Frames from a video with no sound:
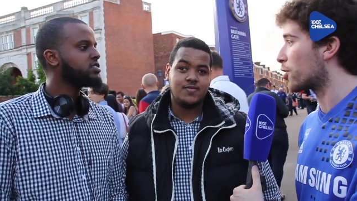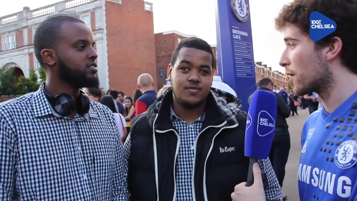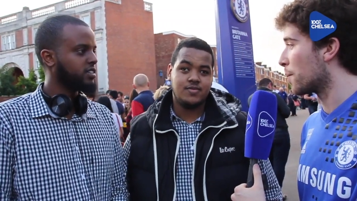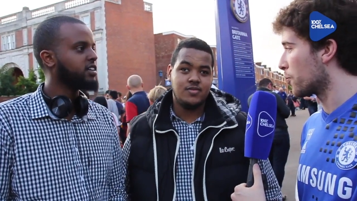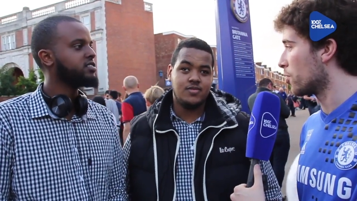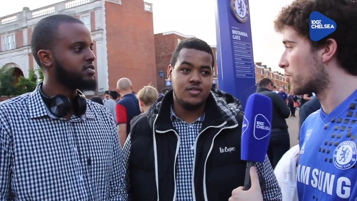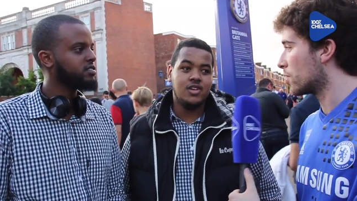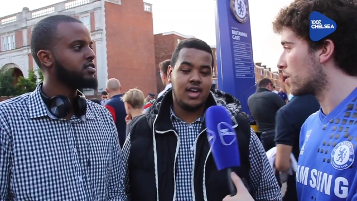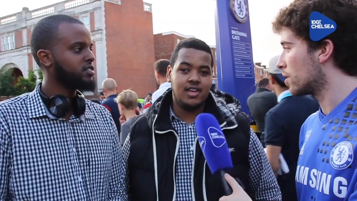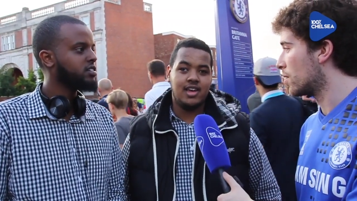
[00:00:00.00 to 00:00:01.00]
Speaker 1: actually improved?
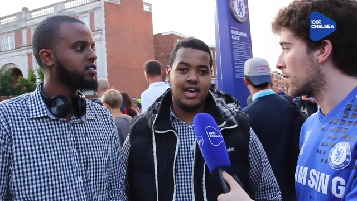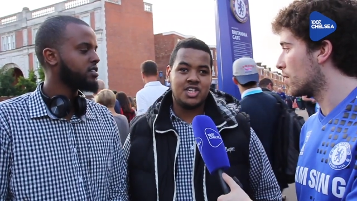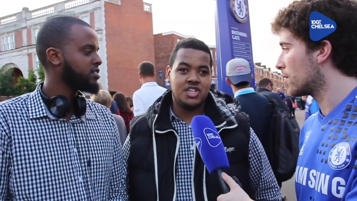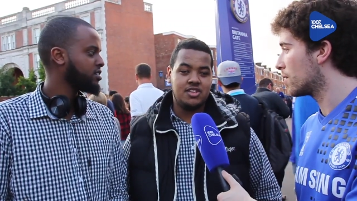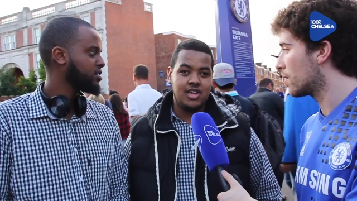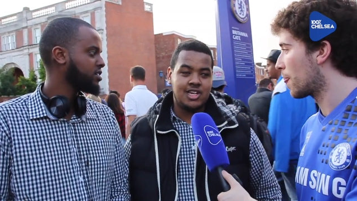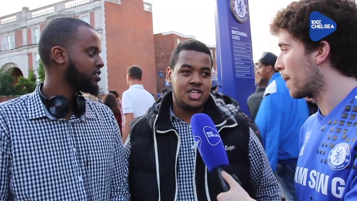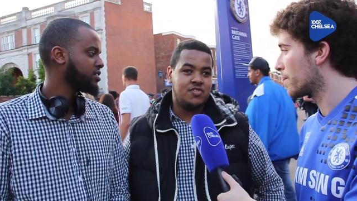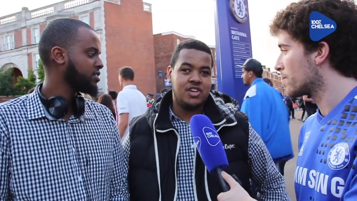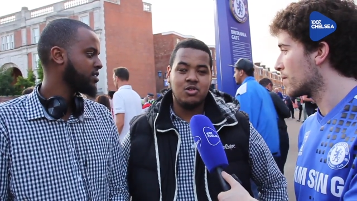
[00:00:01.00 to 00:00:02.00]
Yeah, yeah. I
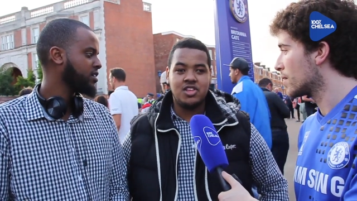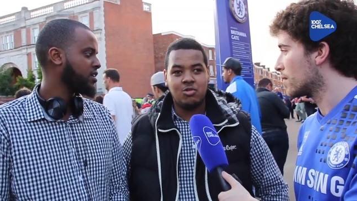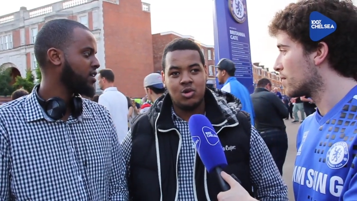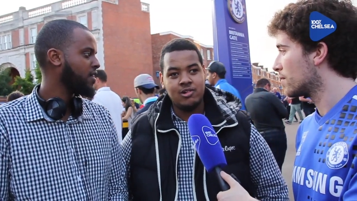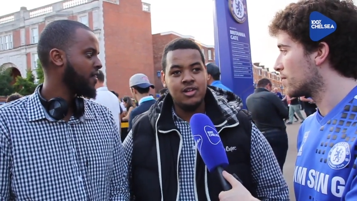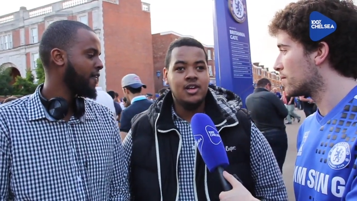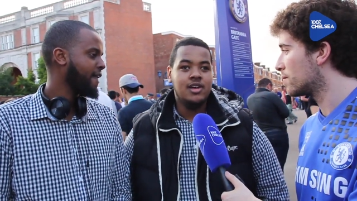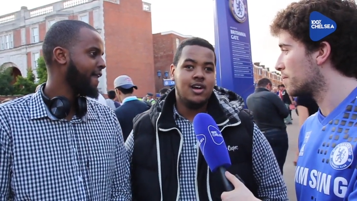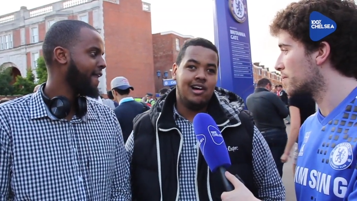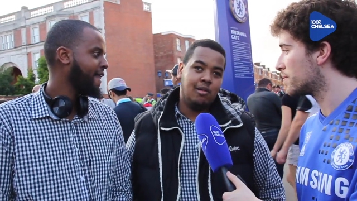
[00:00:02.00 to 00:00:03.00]
actually think we done well.
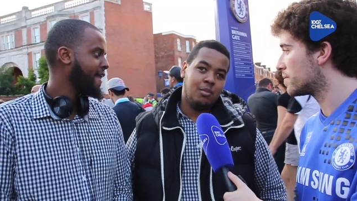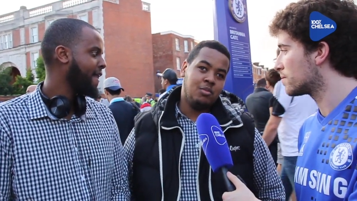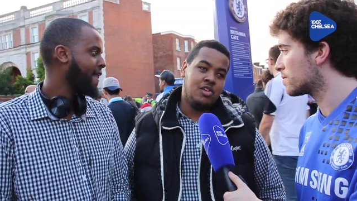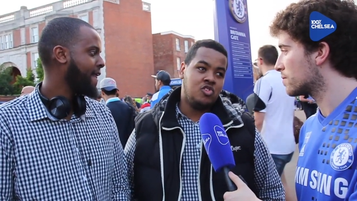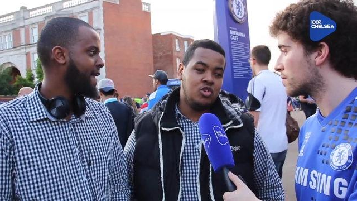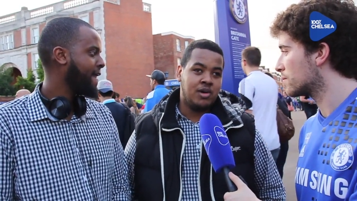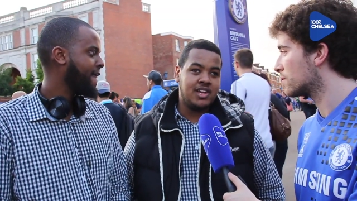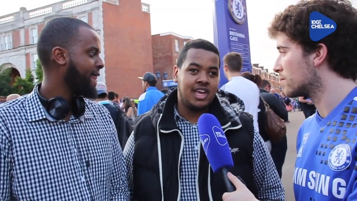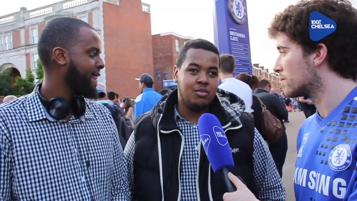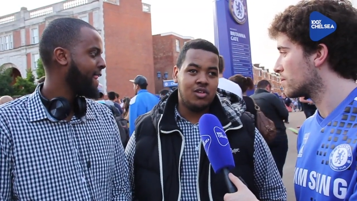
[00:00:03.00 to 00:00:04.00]
I mean, Zouma
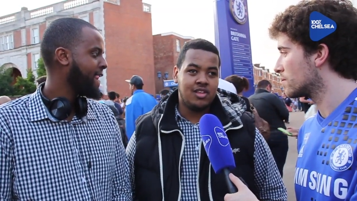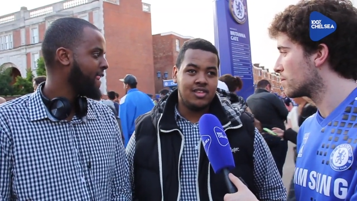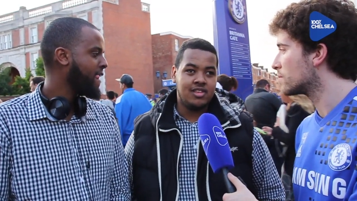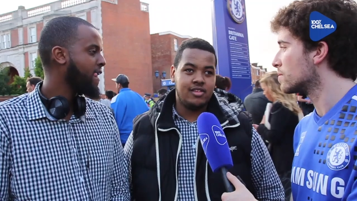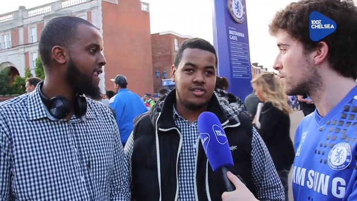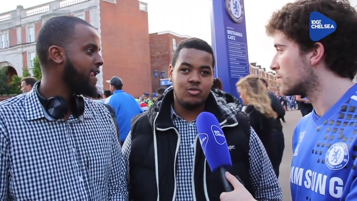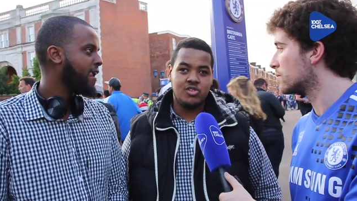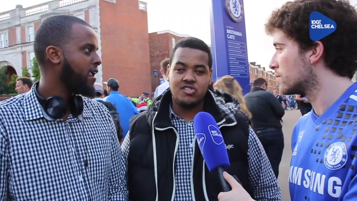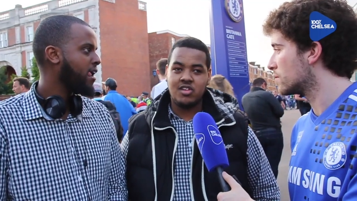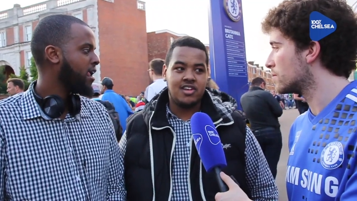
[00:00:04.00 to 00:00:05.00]
came on and
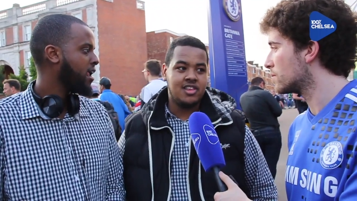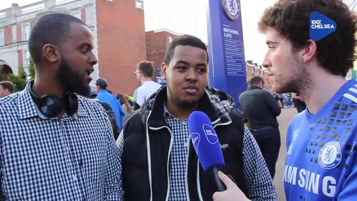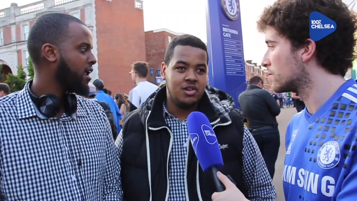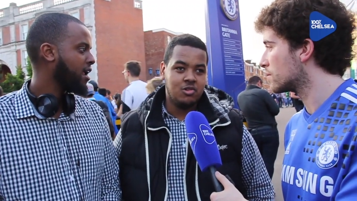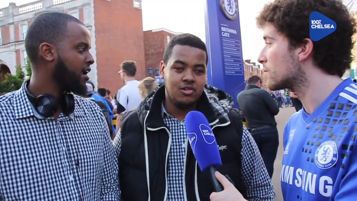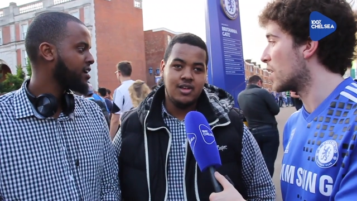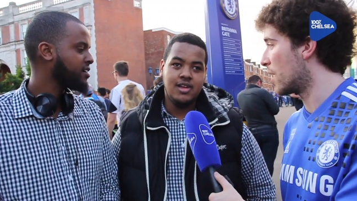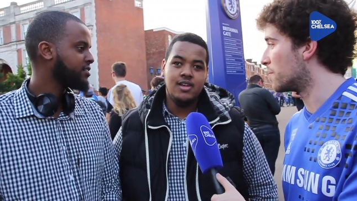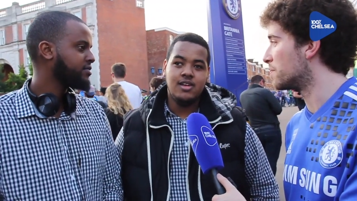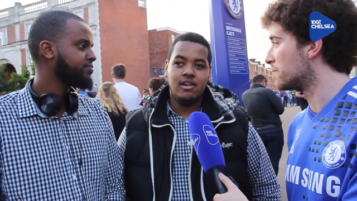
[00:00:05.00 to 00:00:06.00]
was stuck in the middle.
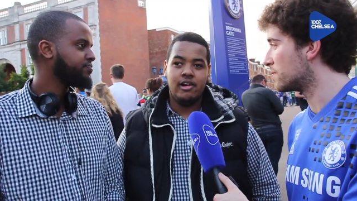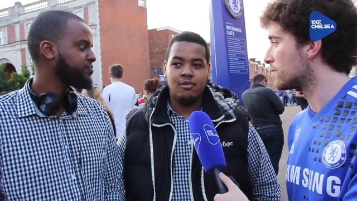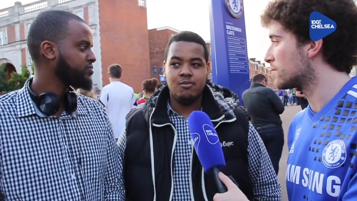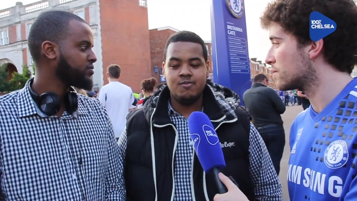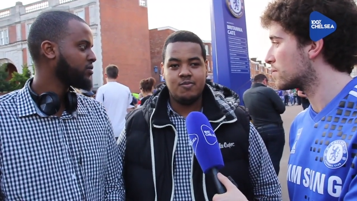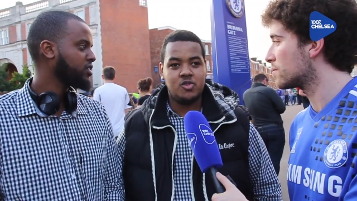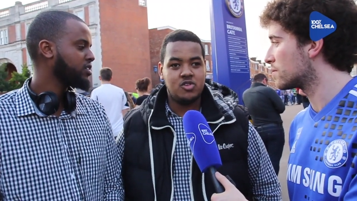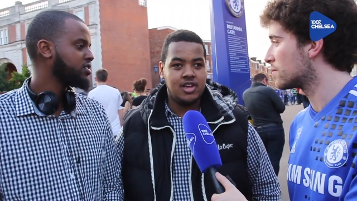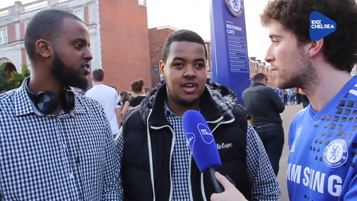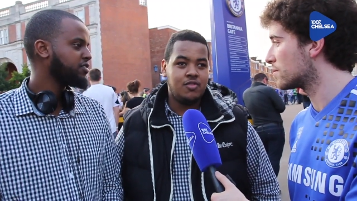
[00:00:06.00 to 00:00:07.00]
Speaker 2: Yeah.
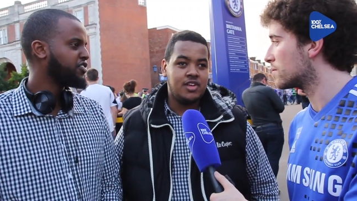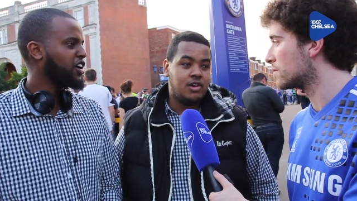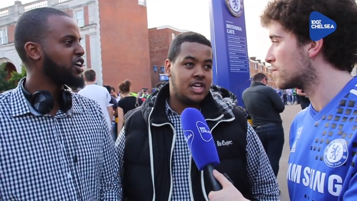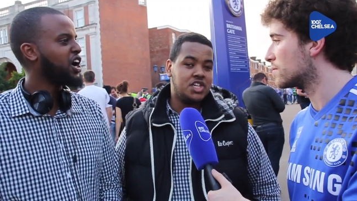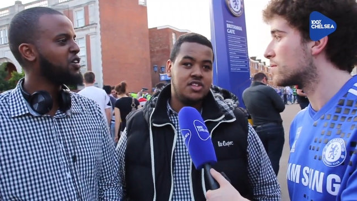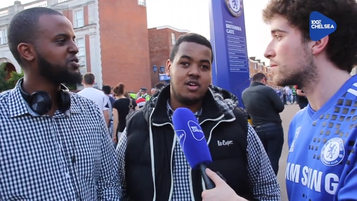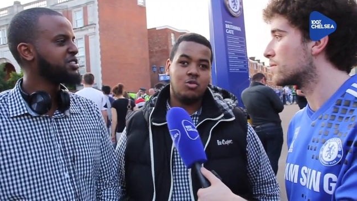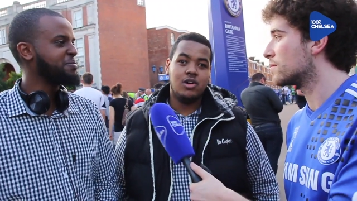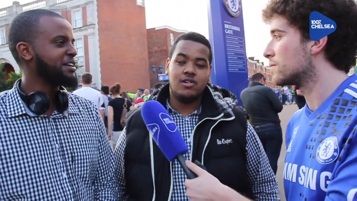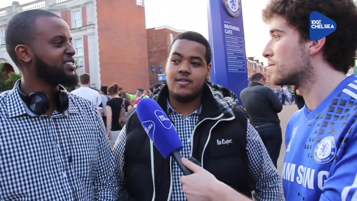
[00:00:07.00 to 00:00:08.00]
So yeah, I think we actually done well. Carl was
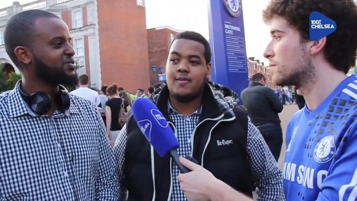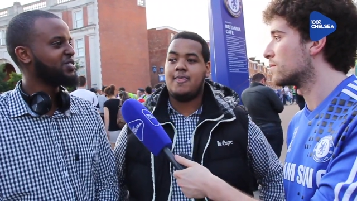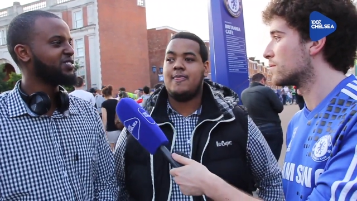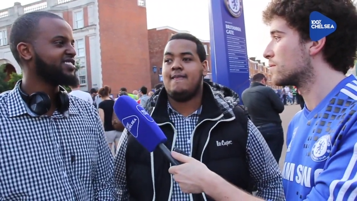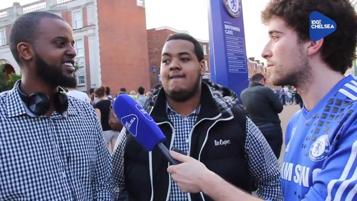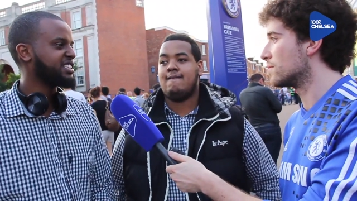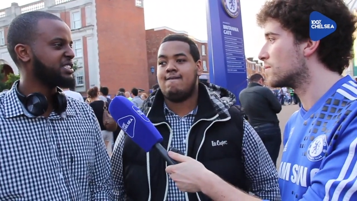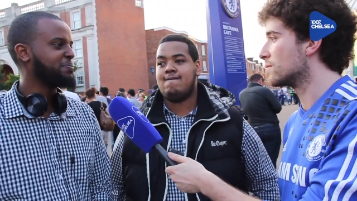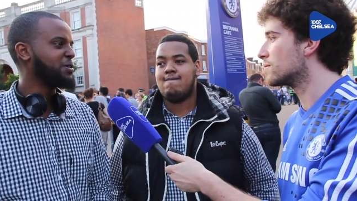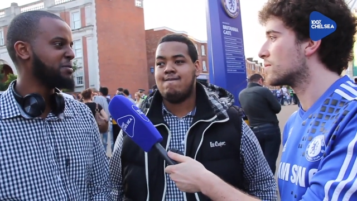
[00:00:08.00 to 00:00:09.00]
a bit as well,
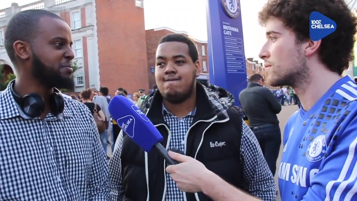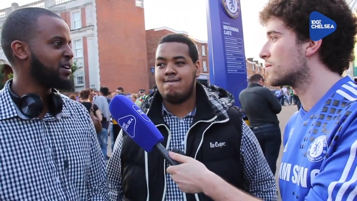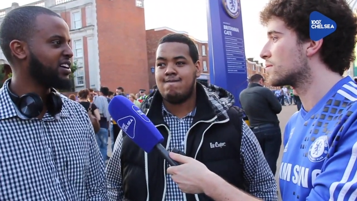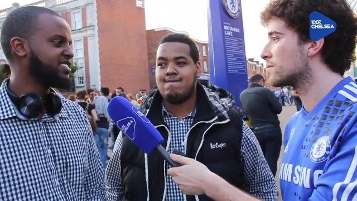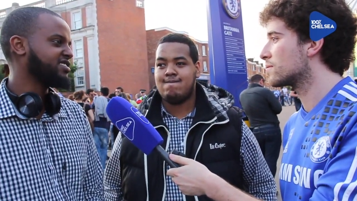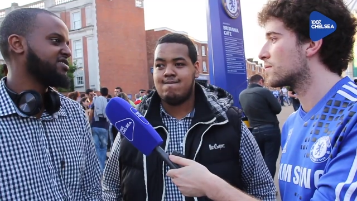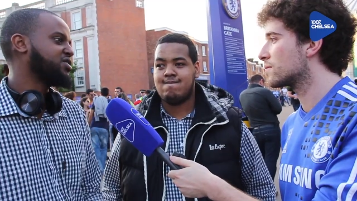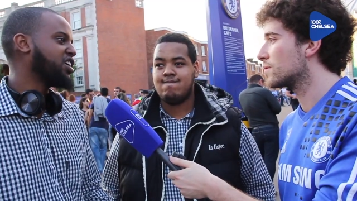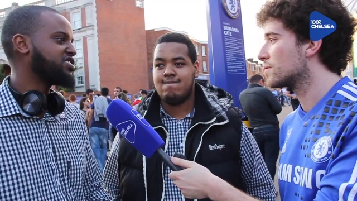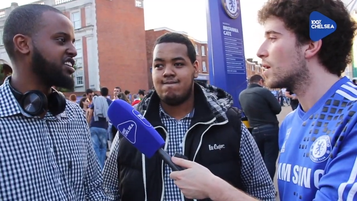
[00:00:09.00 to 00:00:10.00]
disappointment, but you
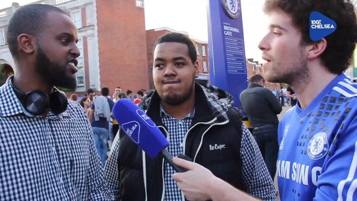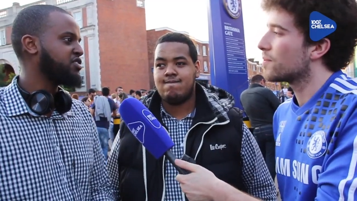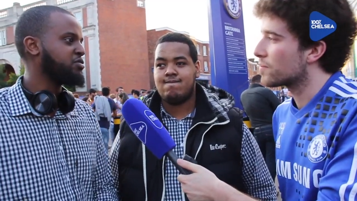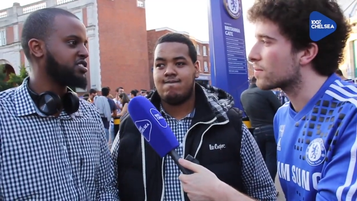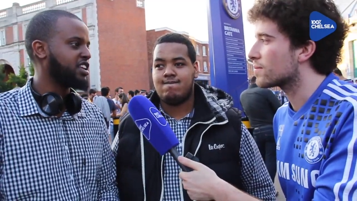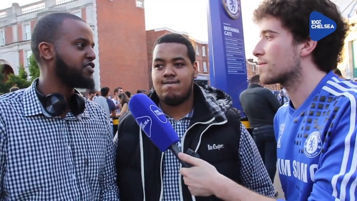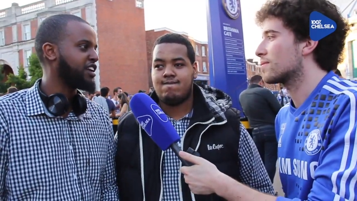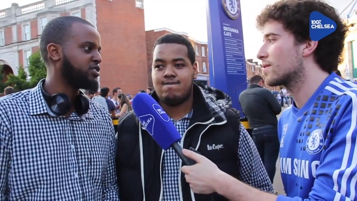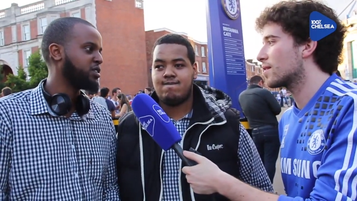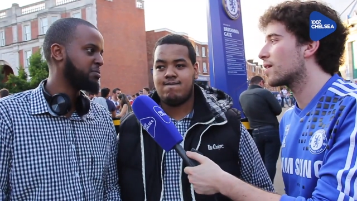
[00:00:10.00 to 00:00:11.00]
can't say nothing. He was there for
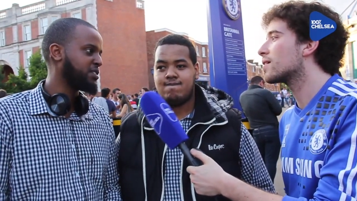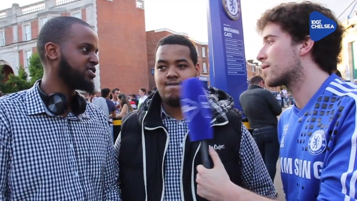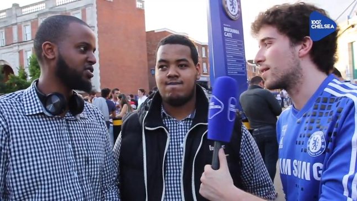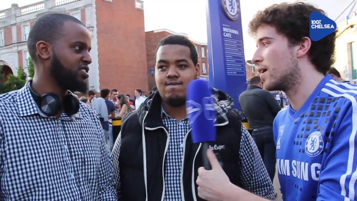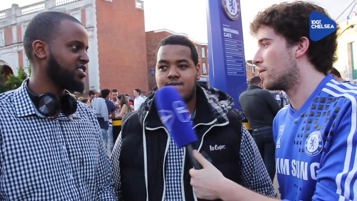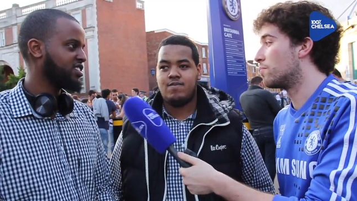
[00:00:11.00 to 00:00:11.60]
like 20 minutes. Yeah,